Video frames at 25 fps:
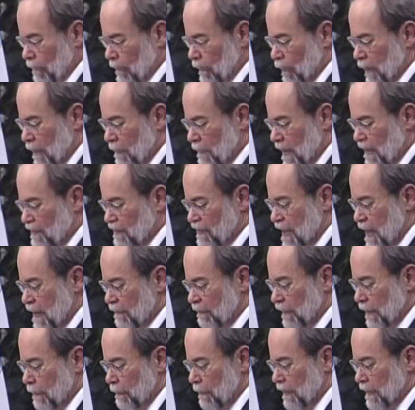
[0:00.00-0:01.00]
We must
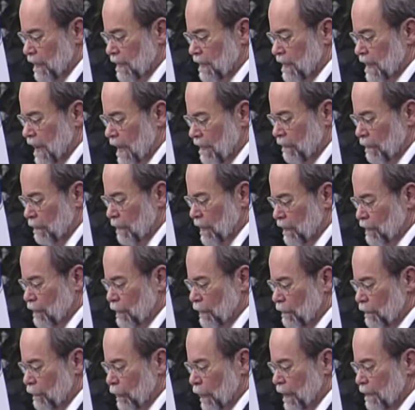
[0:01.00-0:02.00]
have limited government
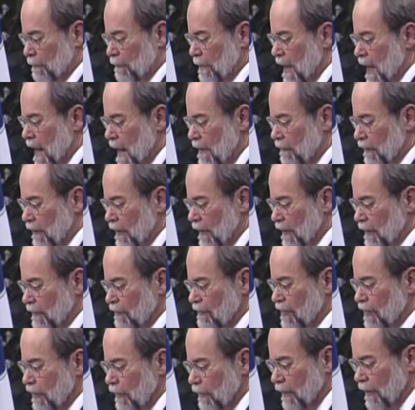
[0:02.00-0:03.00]
to avoid poverty
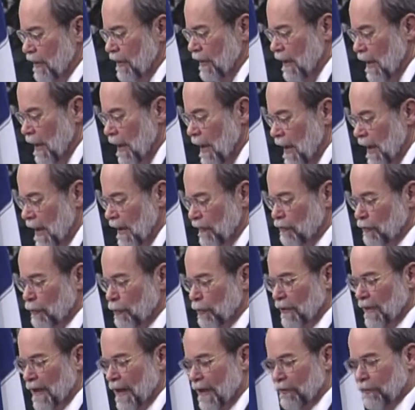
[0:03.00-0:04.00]
and tyranny and
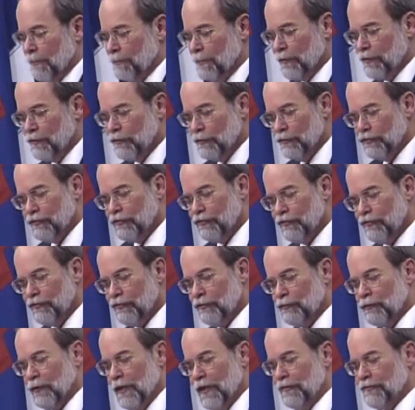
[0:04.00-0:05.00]
to allow the producers
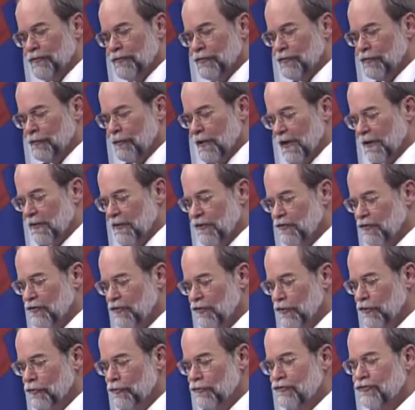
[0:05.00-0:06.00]
of wealth to direct
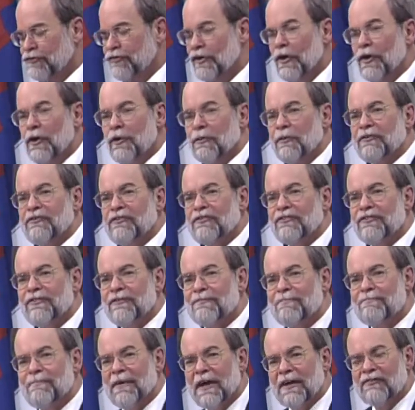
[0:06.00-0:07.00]
its use, which is
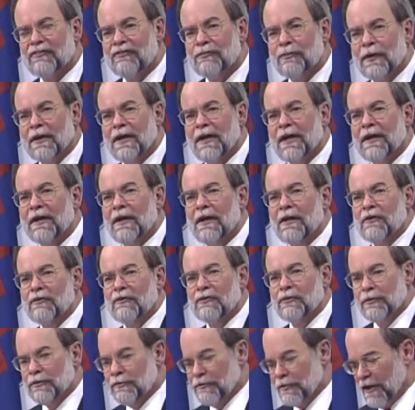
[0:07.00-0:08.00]
the best way
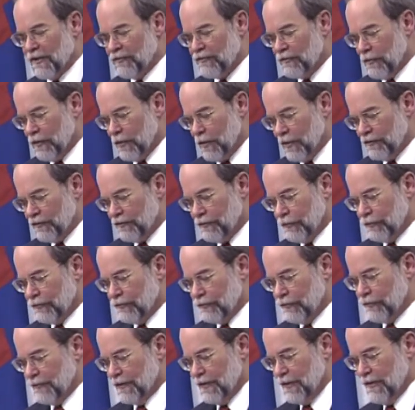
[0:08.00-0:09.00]
to address all
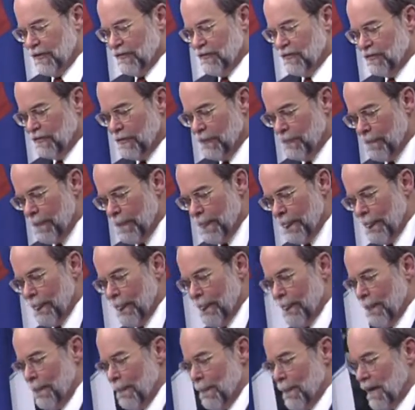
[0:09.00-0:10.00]
social needs.
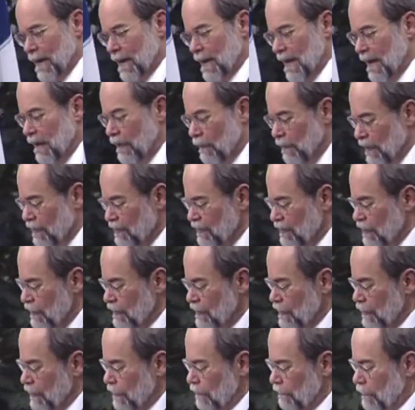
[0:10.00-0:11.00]
The Cato
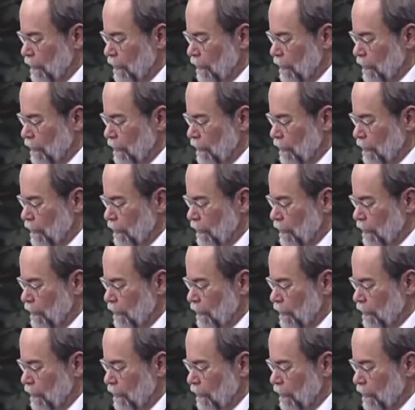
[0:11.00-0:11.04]
Institute of